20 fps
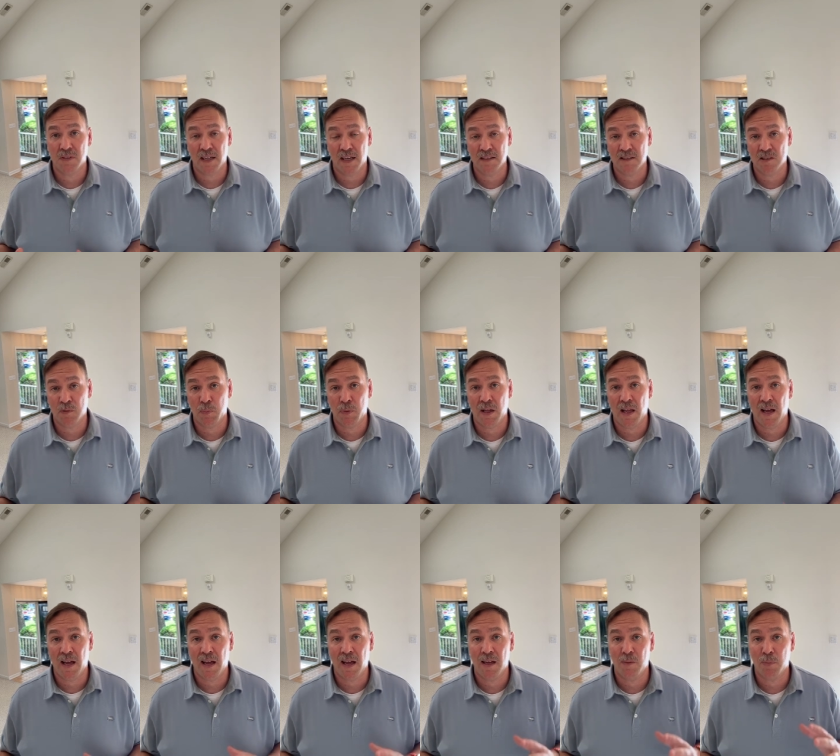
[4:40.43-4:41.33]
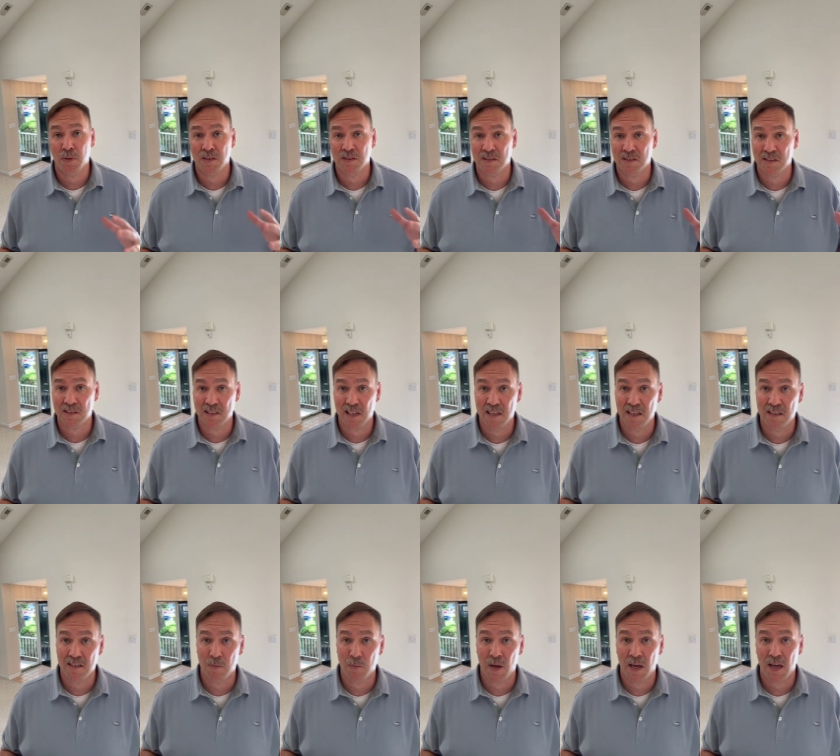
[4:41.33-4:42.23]
supply plus a steady
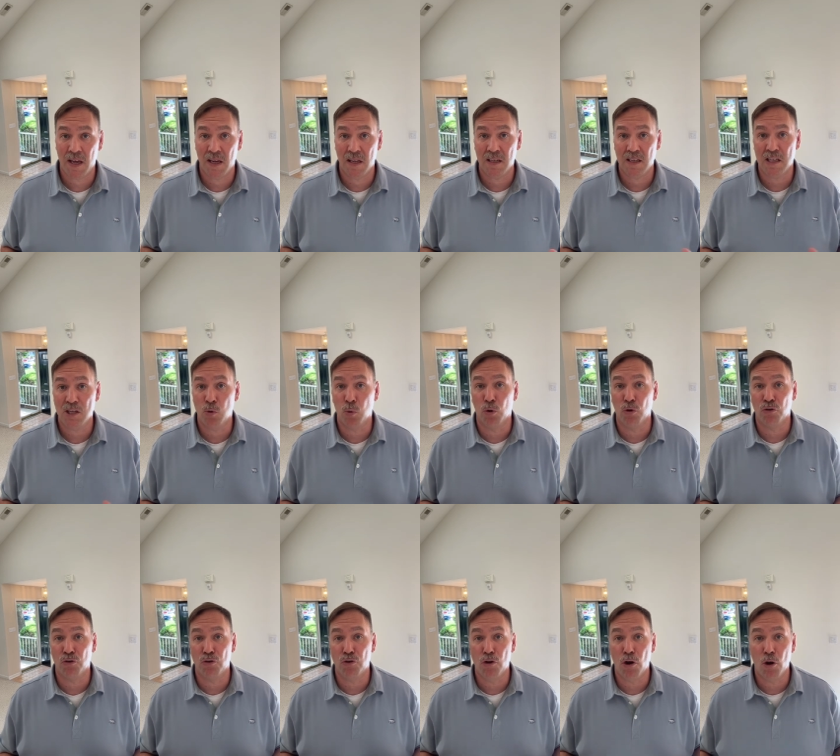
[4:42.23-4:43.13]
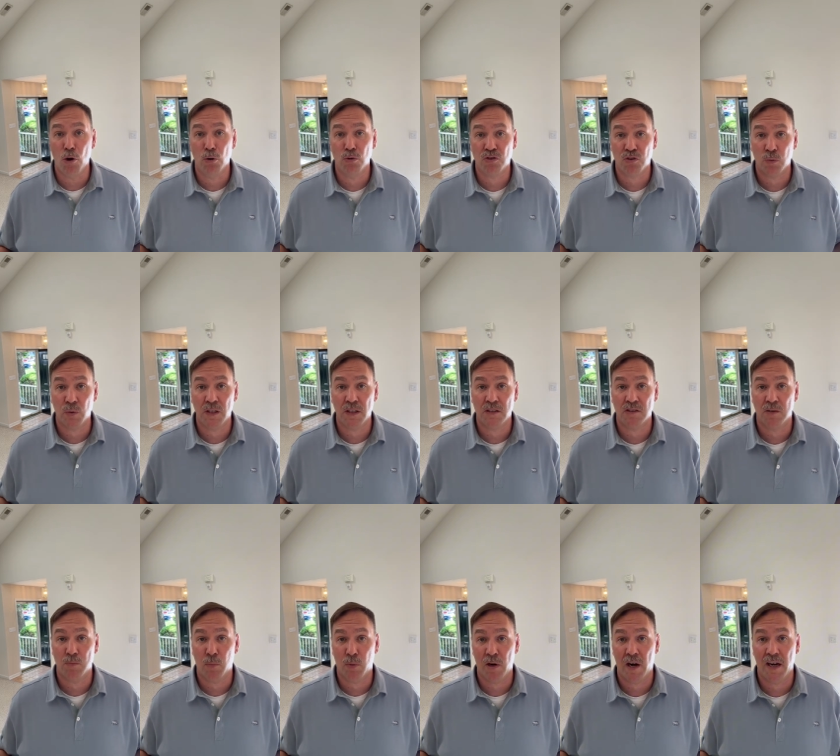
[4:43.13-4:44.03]
demand equals no swings
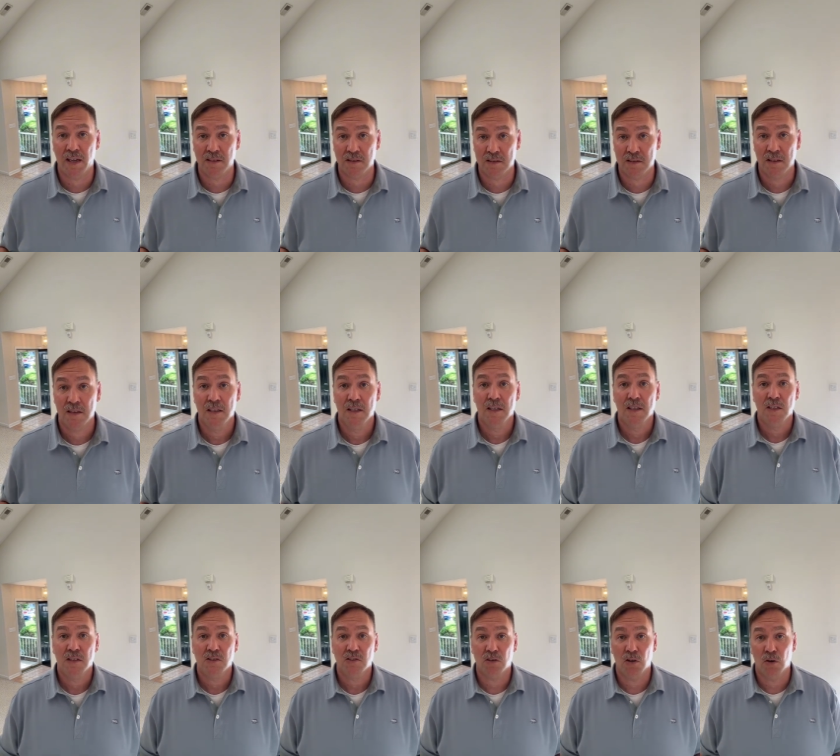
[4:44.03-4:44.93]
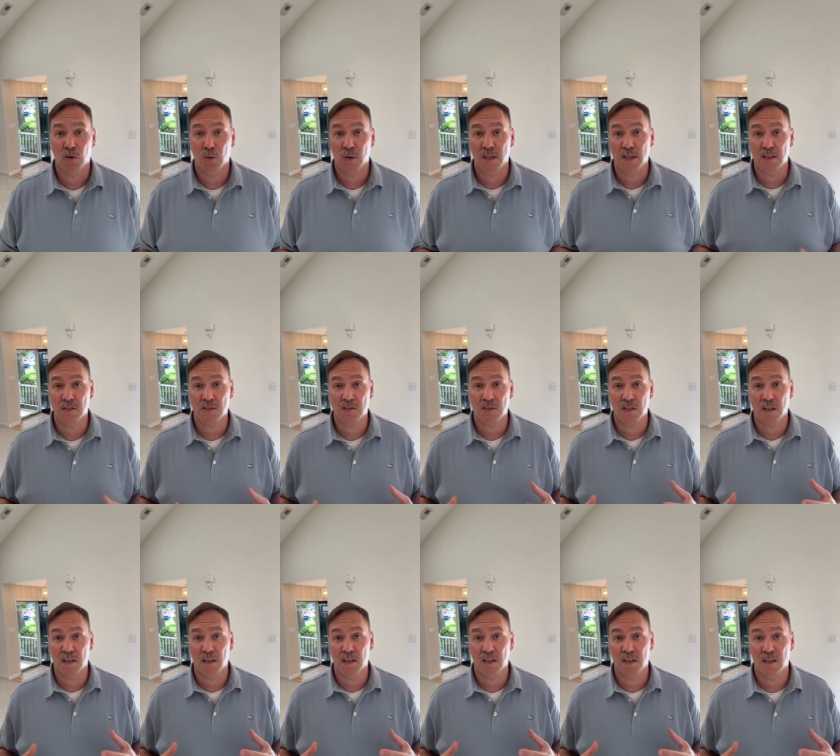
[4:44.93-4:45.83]
in price. So it's
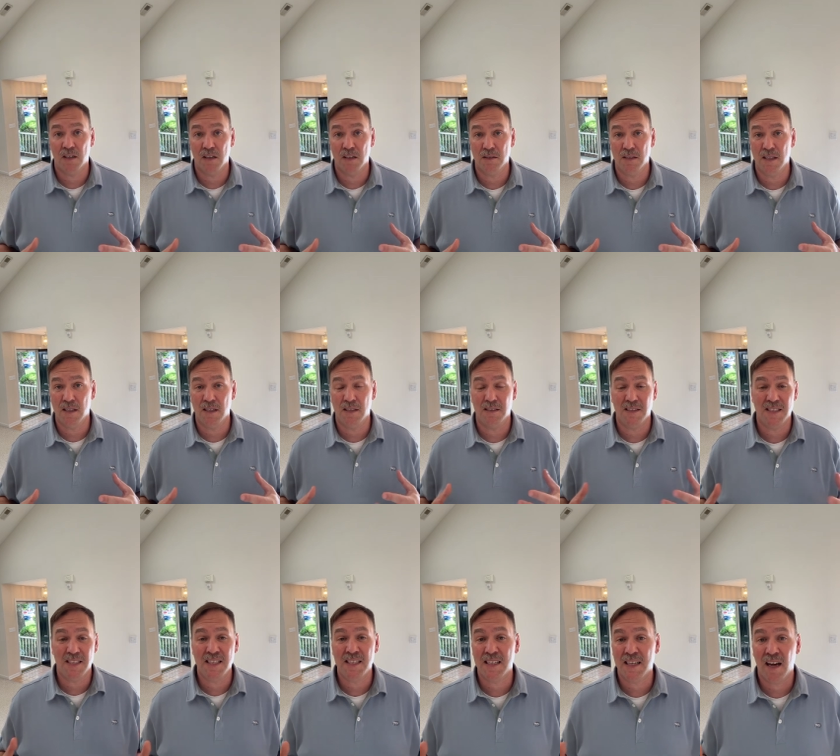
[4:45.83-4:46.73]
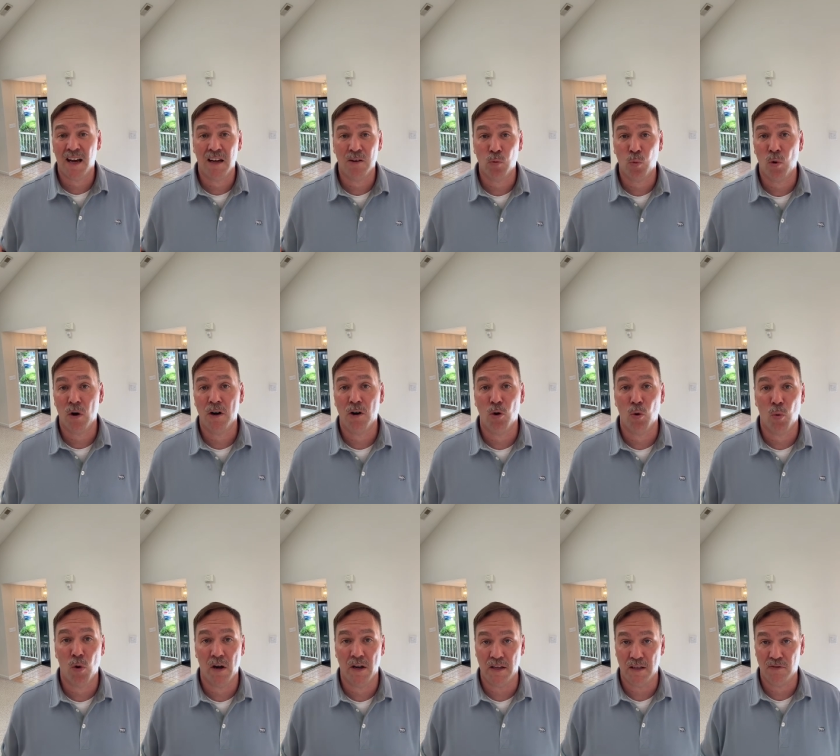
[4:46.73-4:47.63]
an Econ
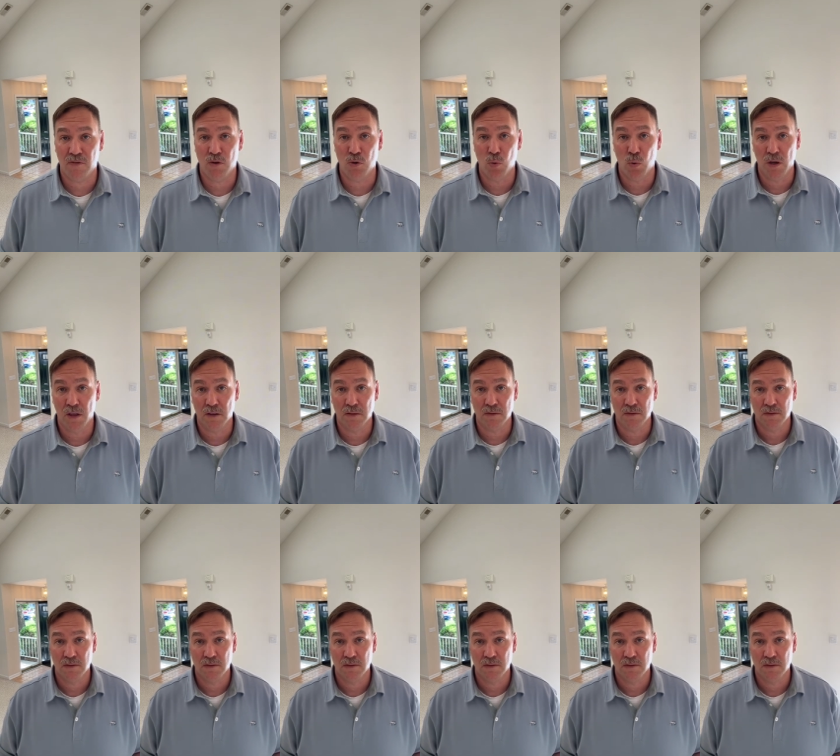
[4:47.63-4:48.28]
101, if you will.